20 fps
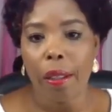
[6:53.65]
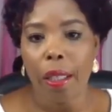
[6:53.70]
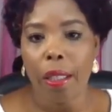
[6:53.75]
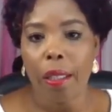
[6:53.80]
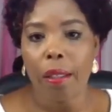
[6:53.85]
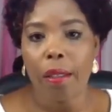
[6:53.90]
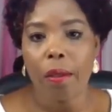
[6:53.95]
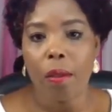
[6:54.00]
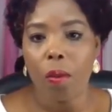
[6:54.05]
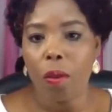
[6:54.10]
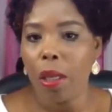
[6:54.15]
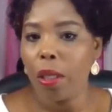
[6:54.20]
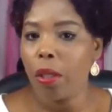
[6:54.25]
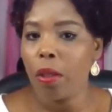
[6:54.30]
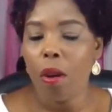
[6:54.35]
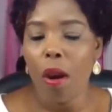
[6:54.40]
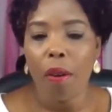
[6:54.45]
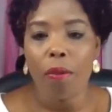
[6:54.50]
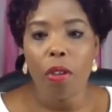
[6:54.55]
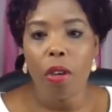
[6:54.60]
Like once
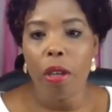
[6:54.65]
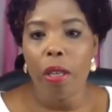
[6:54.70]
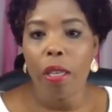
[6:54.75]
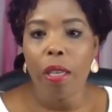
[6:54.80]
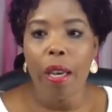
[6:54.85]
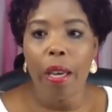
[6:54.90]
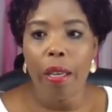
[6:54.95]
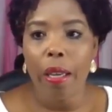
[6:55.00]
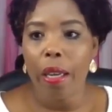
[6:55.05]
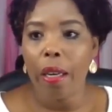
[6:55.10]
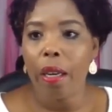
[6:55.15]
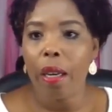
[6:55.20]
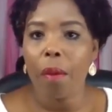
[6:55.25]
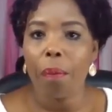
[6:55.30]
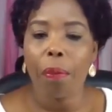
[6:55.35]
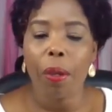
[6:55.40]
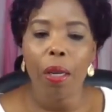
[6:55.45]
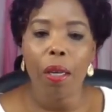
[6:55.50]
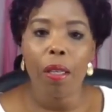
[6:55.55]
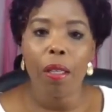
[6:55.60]
you have your EIN
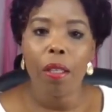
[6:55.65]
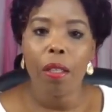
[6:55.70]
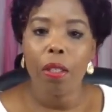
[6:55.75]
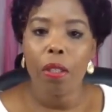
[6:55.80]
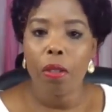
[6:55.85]
number,